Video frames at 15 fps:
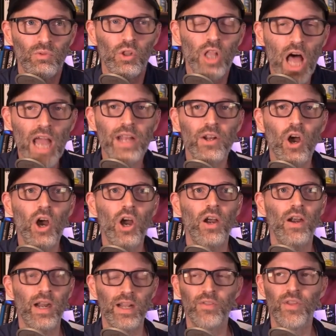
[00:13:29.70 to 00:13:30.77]

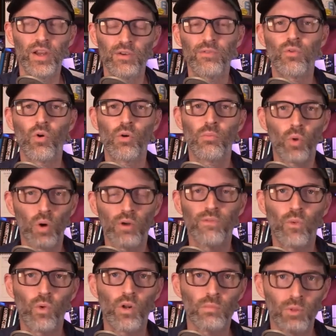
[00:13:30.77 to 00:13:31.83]
lidar and therefore more
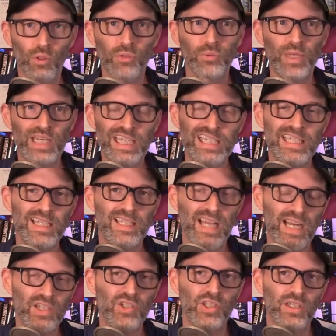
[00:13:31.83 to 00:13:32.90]
affordable 3D
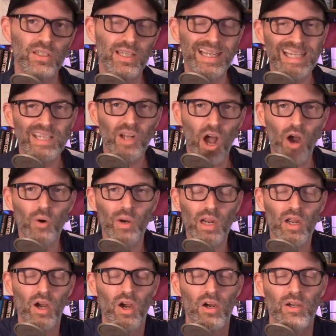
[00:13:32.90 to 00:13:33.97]
detection in our
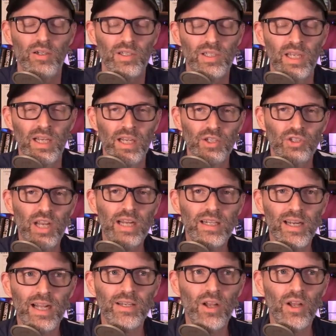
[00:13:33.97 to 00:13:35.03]
cars.
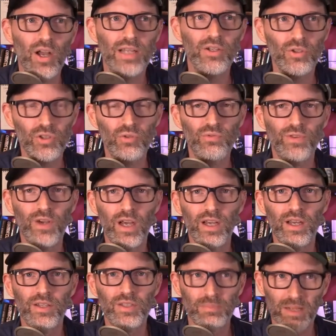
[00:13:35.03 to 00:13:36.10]
Shannon, I know I know you've
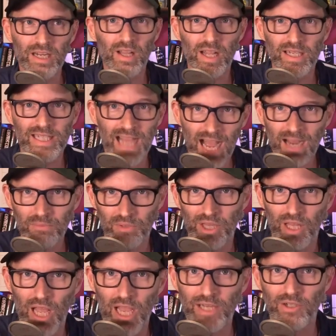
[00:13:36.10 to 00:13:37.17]
uh, spent a lot of time
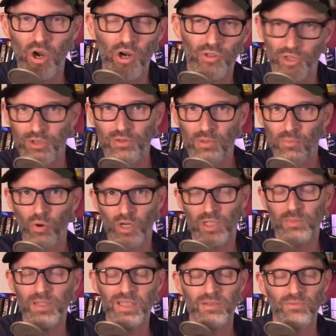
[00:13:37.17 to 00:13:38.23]
with lidar, the the more
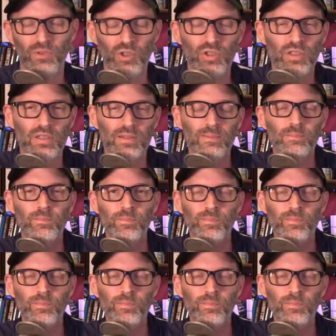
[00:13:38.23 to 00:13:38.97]
expensive version.